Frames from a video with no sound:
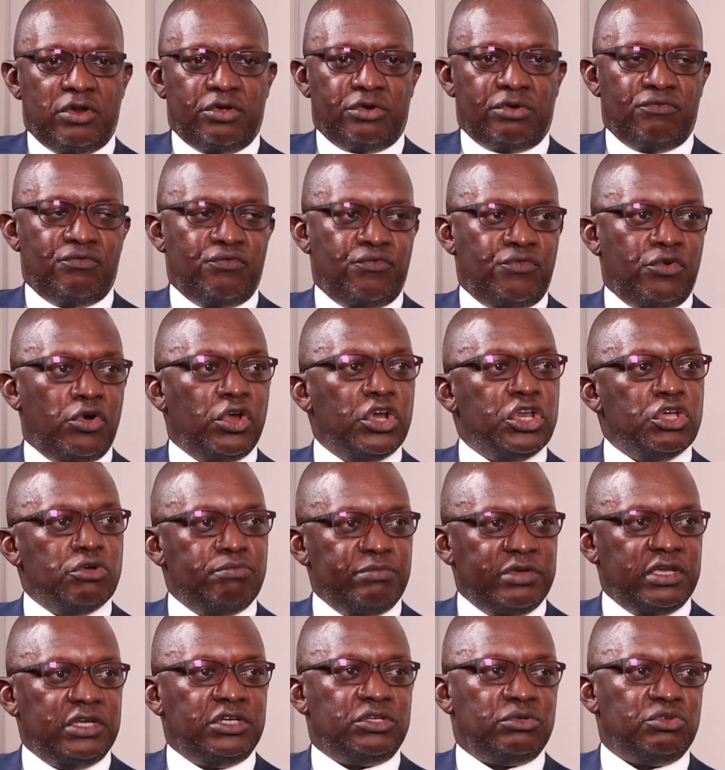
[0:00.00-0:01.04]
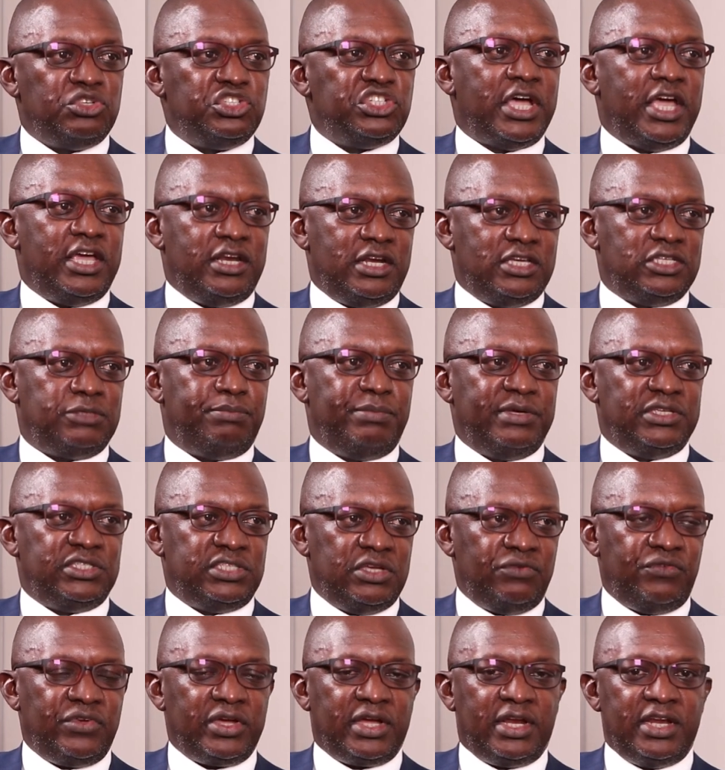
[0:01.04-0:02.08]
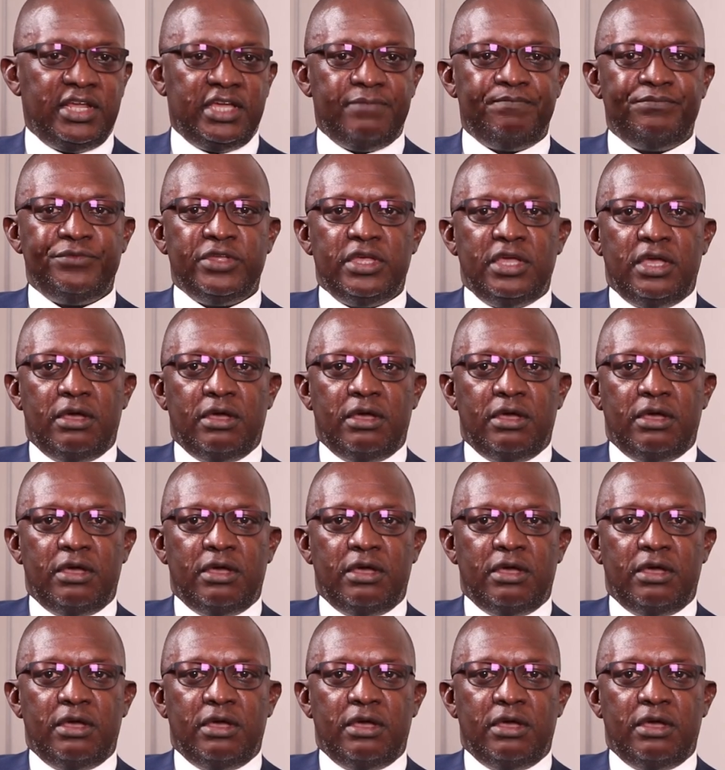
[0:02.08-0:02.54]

a lot of volume into China specifically,